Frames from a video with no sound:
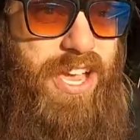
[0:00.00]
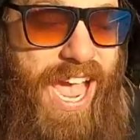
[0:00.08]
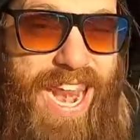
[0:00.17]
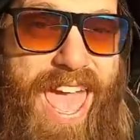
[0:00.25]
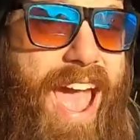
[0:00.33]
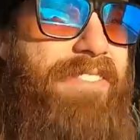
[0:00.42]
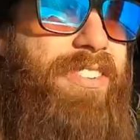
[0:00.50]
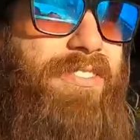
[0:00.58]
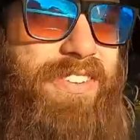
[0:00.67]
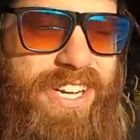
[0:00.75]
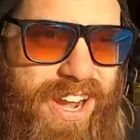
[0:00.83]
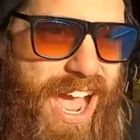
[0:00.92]
you kind of have
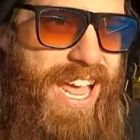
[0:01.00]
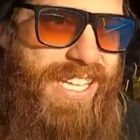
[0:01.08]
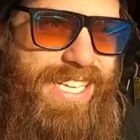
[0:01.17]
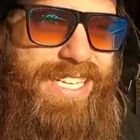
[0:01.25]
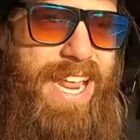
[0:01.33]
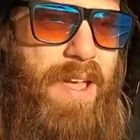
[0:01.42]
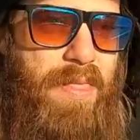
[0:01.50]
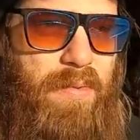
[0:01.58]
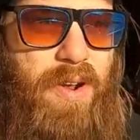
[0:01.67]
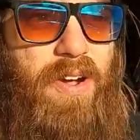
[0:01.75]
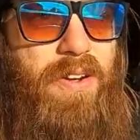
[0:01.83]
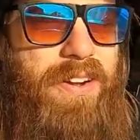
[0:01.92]
to figure out how to get down
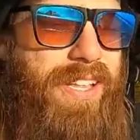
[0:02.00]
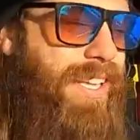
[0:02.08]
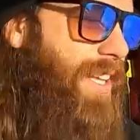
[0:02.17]
the road.